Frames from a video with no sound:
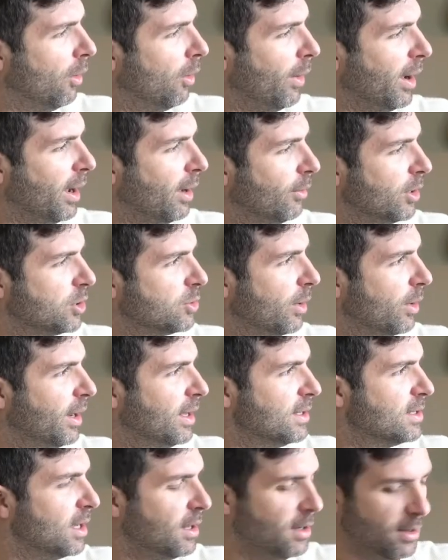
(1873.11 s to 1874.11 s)
Wait, which one
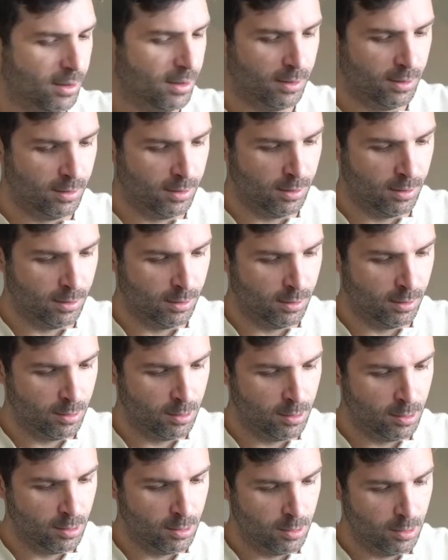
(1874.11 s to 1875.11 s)
is it?
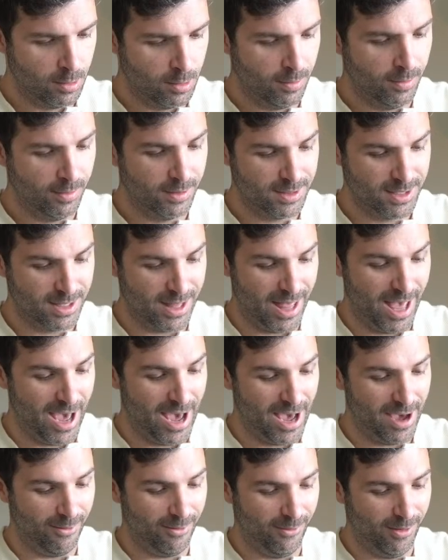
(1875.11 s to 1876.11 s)
It's
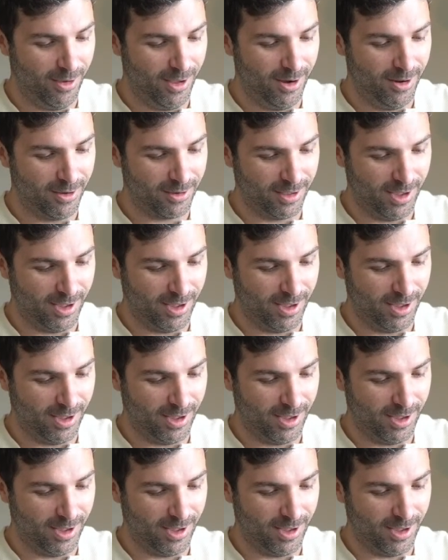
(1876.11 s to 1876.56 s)
that one, okay.